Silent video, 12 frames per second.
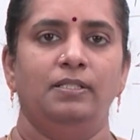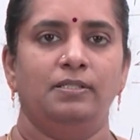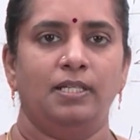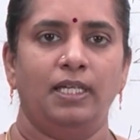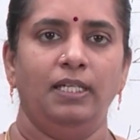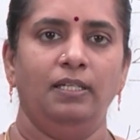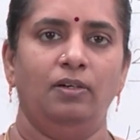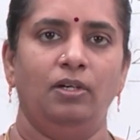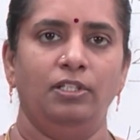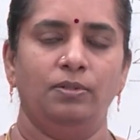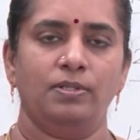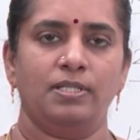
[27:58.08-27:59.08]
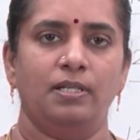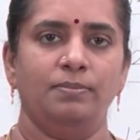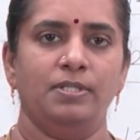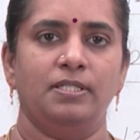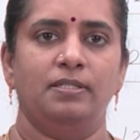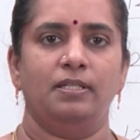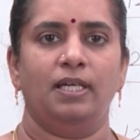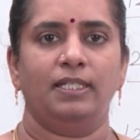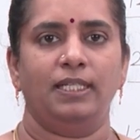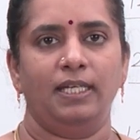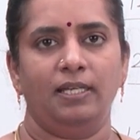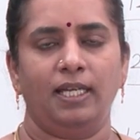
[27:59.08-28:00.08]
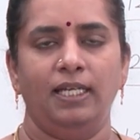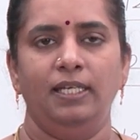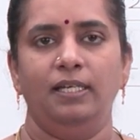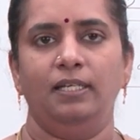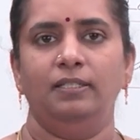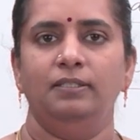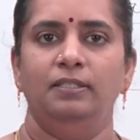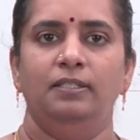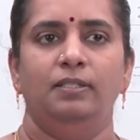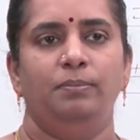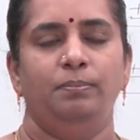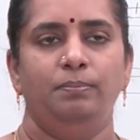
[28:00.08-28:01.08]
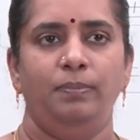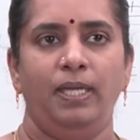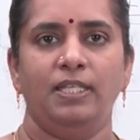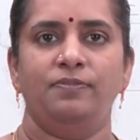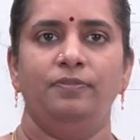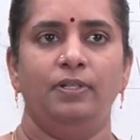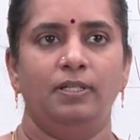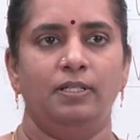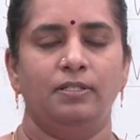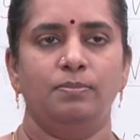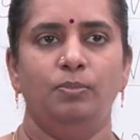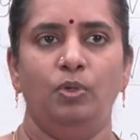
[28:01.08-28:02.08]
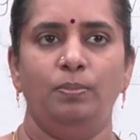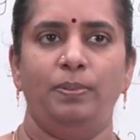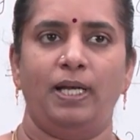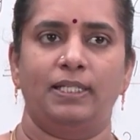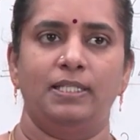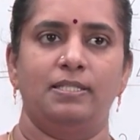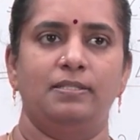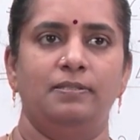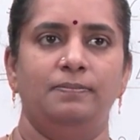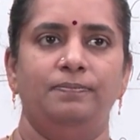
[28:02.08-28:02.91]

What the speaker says: Try all those sums and get an idea, make more practice.